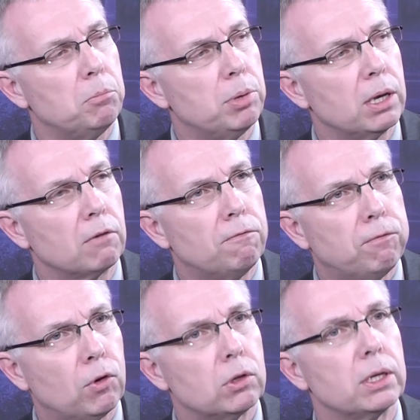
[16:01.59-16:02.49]
being
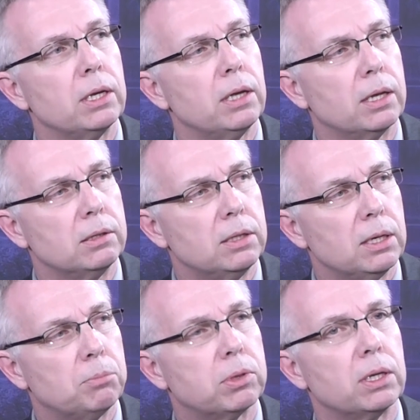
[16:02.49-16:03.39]
fully and
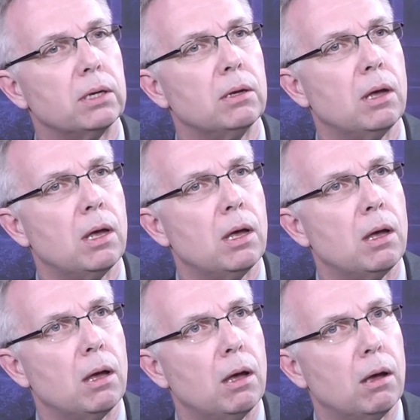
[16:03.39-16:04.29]
deeply
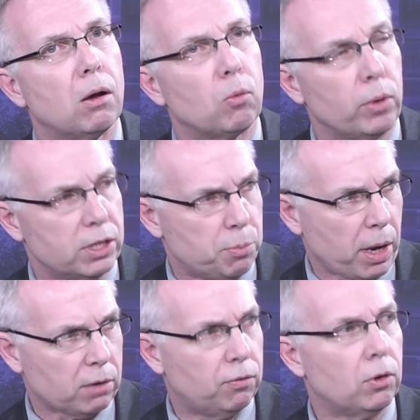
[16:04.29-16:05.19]

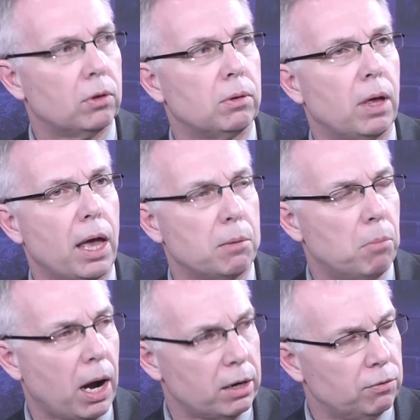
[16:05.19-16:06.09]
respectful and
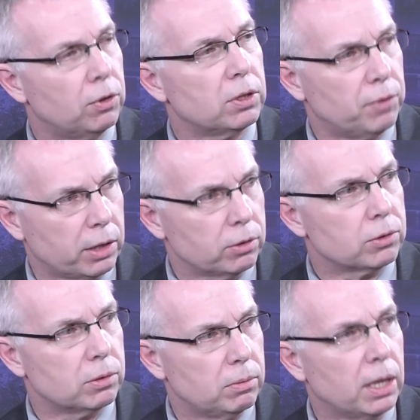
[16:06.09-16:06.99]
mindful of
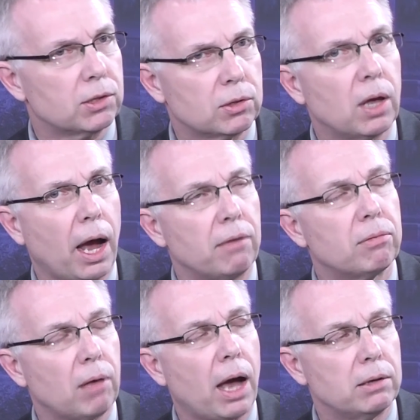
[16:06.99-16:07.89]
others.
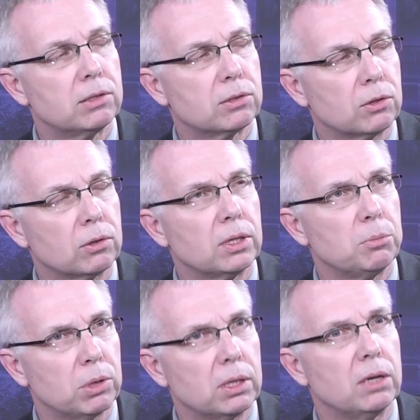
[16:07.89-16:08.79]
I certainly
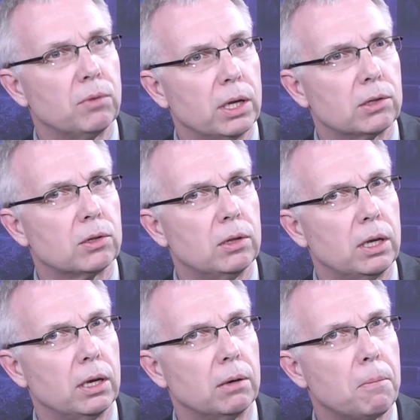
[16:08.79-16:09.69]
believe it's
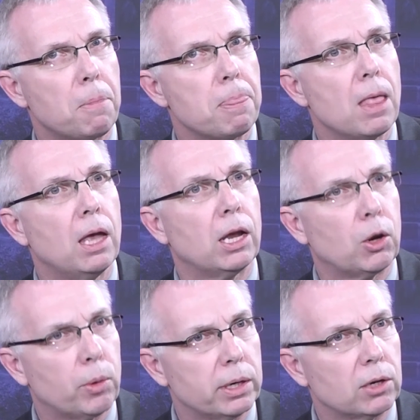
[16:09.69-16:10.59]
the
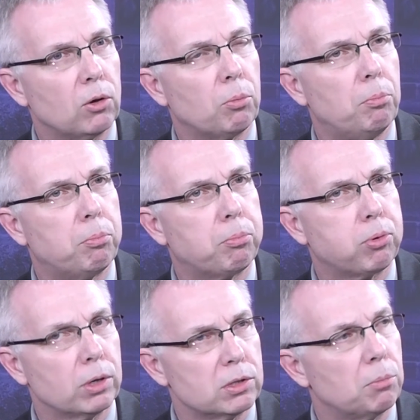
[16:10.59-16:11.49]
critical
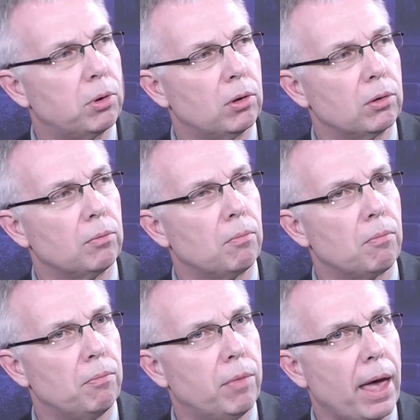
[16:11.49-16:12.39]
principle
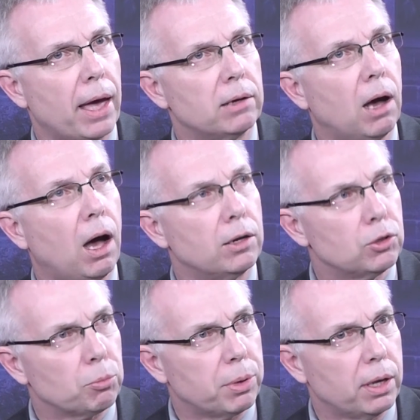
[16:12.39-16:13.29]
that
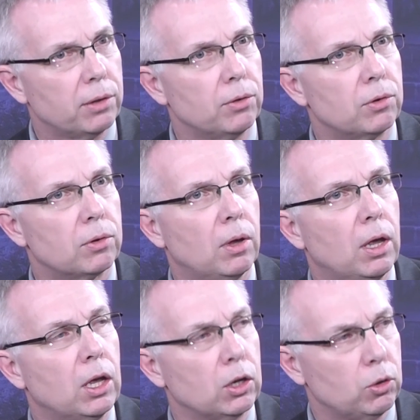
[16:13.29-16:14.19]
underpins
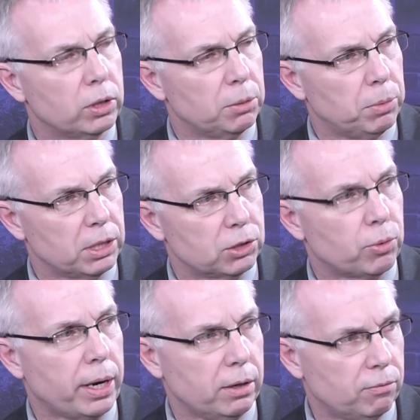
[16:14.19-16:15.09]
good
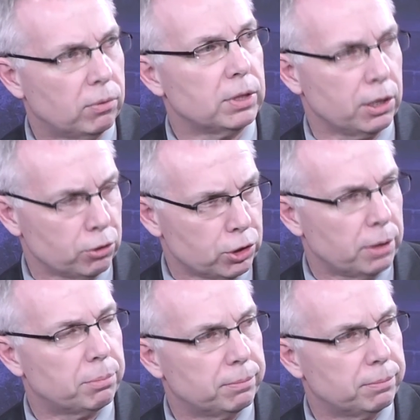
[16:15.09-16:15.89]
administrative leadership.